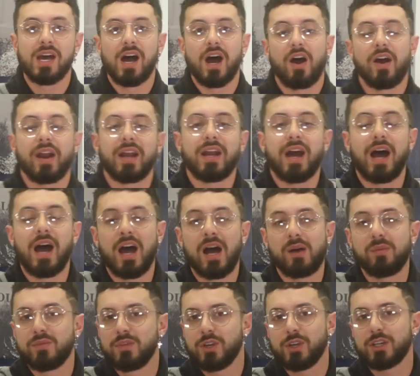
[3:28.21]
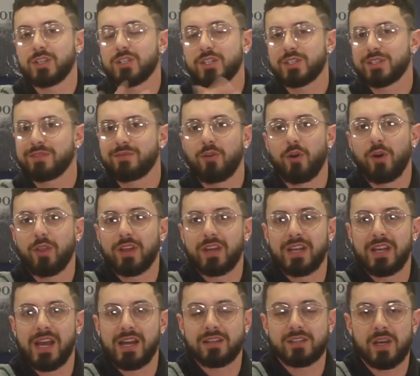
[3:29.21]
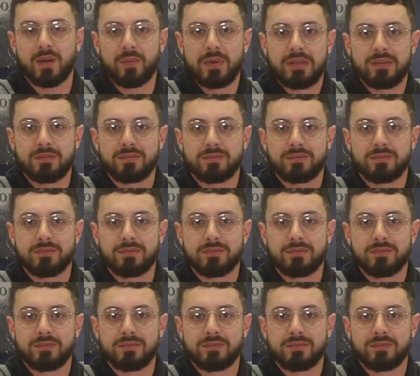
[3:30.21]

All right, um, you could just roll the next segment.